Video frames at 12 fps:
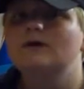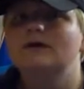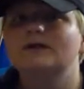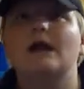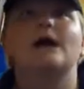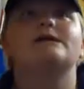
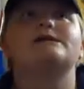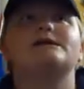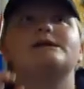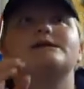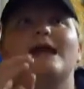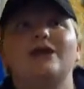than IC,
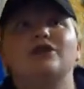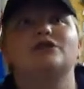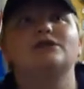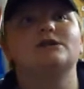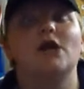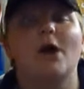because
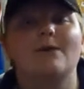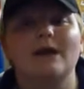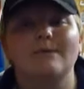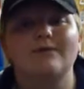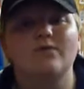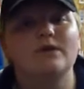engines are going
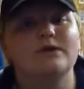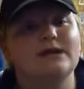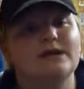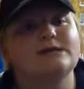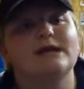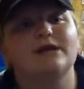up. If you want a
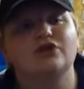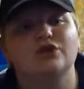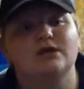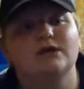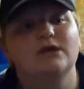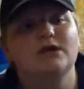decent
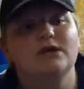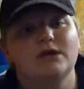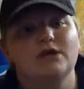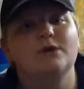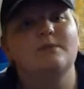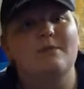engine,
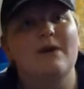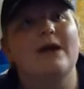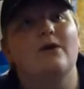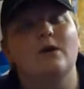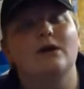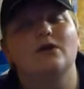you'll be
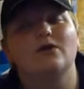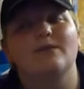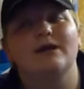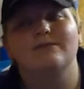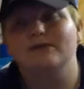paying quite a lot of money. But